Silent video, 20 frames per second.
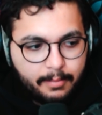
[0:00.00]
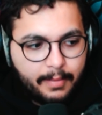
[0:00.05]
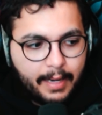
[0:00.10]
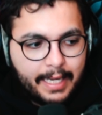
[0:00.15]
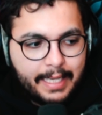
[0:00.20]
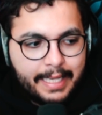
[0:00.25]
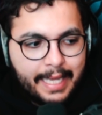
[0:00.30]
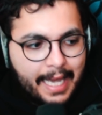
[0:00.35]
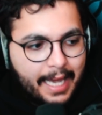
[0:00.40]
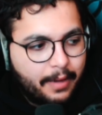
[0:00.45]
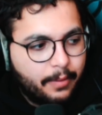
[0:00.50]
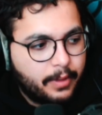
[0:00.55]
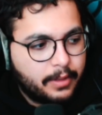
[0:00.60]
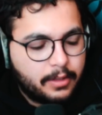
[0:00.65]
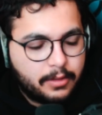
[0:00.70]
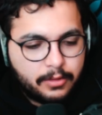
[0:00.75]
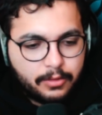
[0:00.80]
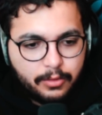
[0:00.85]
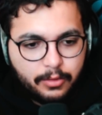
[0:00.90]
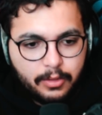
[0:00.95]
My dad went
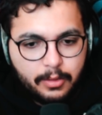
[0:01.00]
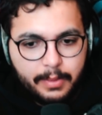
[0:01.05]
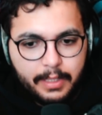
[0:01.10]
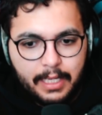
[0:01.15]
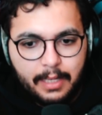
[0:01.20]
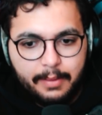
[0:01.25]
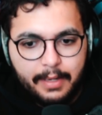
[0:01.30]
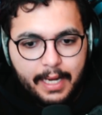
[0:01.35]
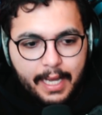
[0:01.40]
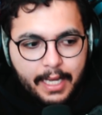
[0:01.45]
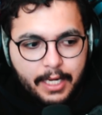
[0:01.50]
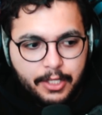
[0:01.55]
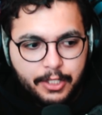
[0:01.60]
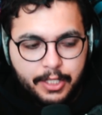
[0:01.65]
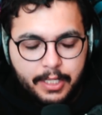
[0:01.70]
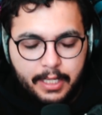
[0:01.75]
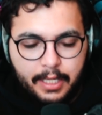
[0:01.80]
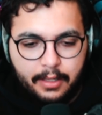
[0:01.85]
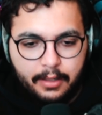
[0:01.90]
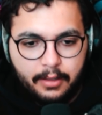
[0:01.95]
to school to become an
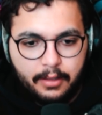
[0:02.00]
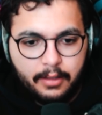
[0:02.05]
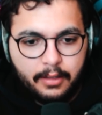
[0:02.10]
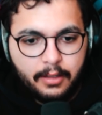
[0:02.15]
engineer,